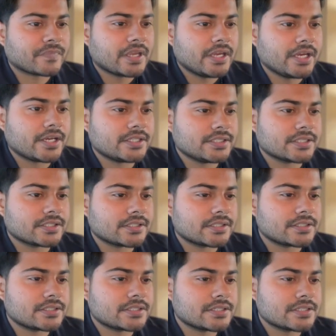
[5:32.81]
And
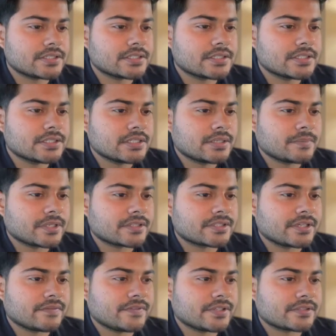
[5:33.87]
I'm gonna
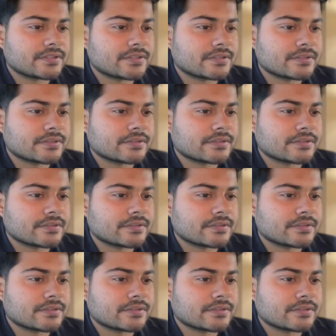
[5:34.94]
save this.